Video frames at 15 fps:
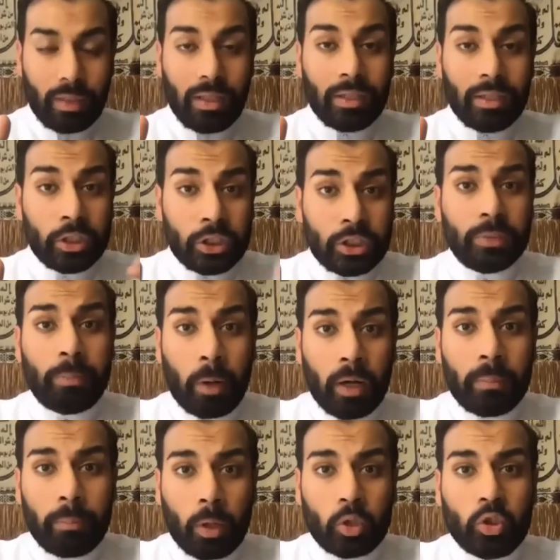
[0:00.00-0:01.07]
This is part
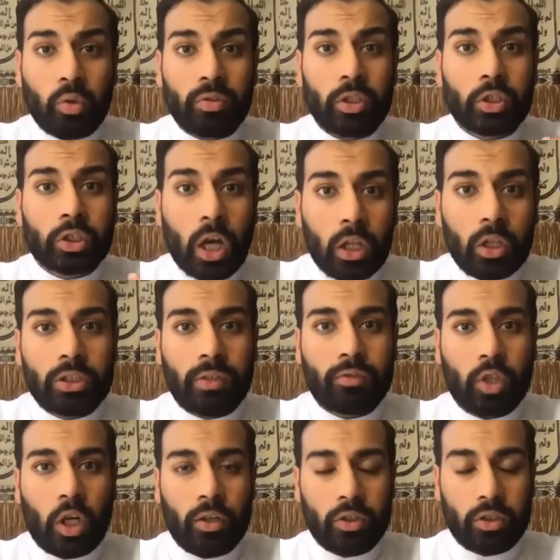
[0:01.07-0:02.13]
and parcel of what the scholars
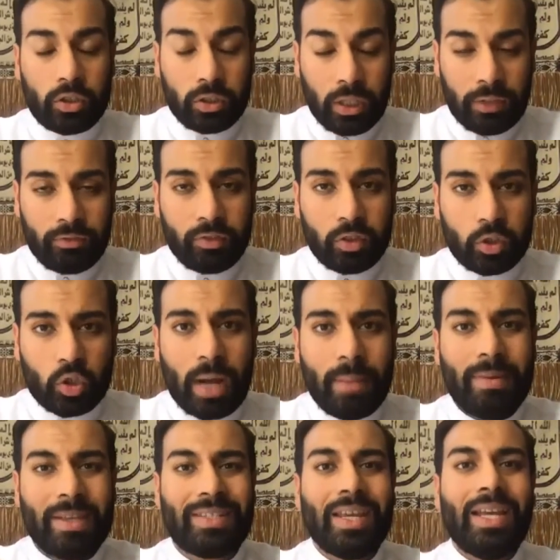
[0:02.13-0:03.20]
have described
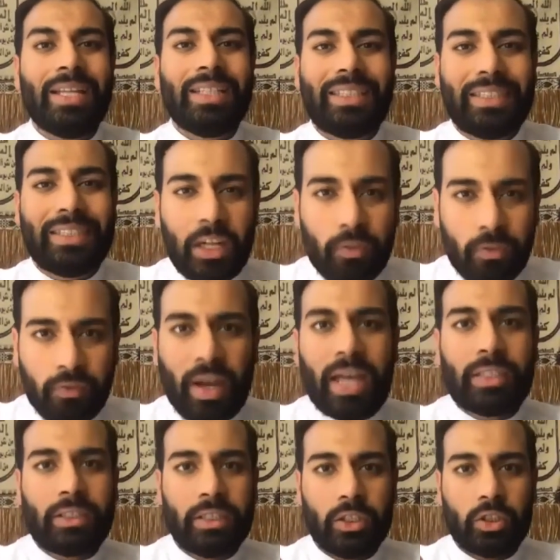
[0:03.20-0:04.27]
as
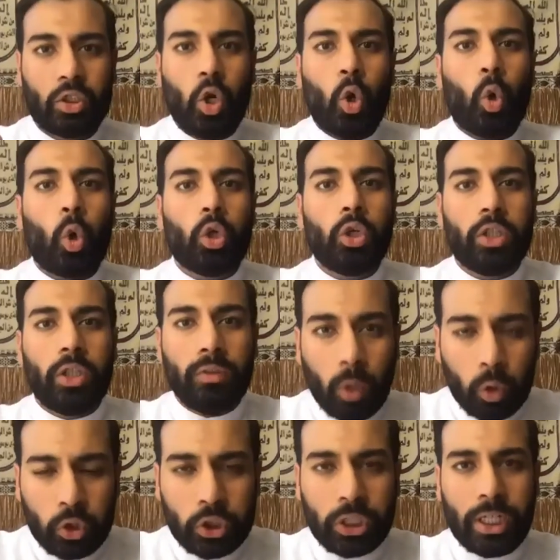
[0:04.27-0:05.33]
steadfastness or
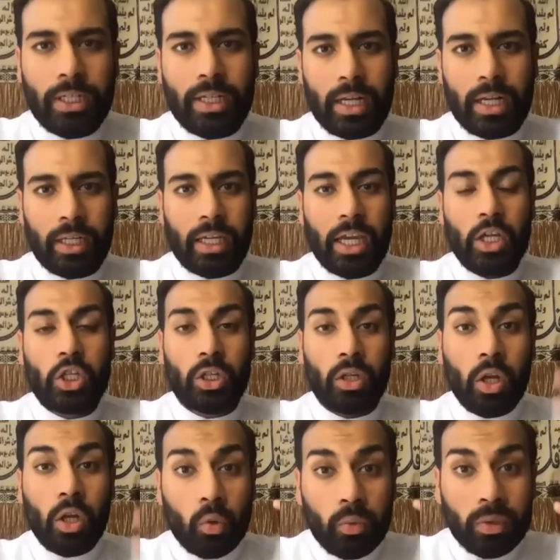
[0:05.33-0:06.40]
devotion and dedication,
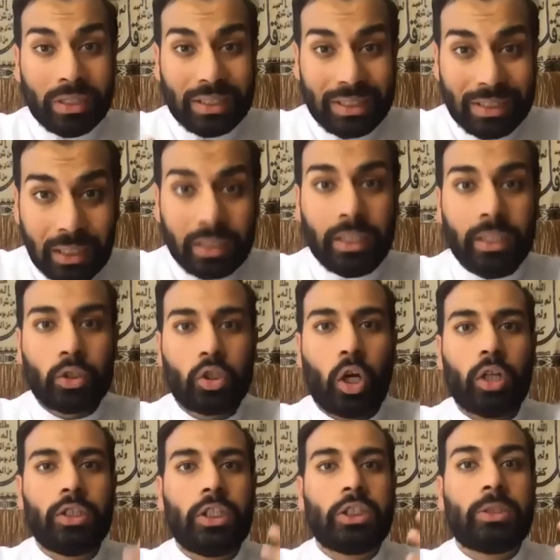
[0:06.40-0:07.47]
resilience
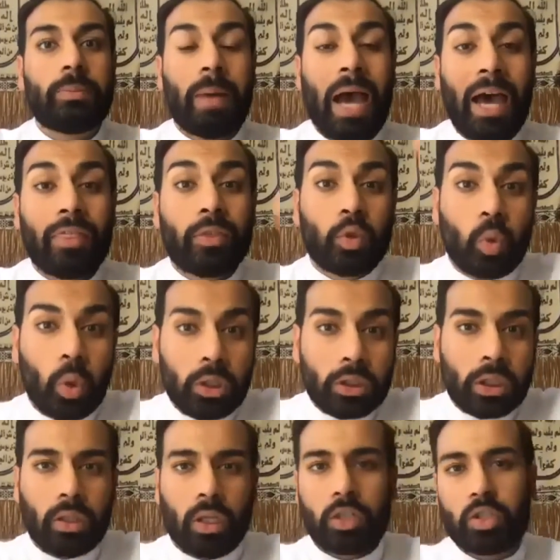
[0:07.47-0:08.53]
on this path towards
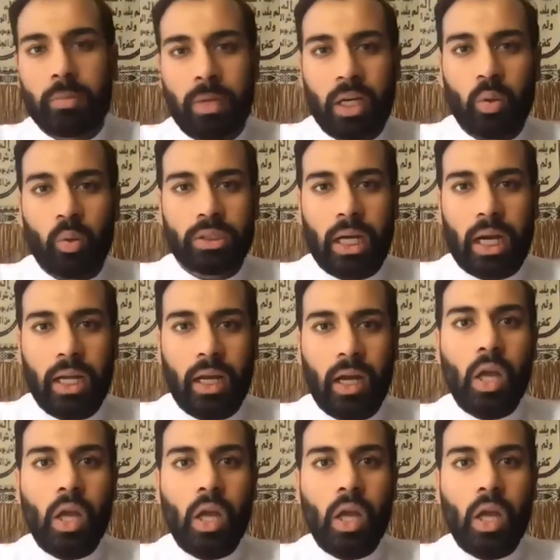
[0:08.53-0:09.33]
Allah subhanahu wa ta'ala.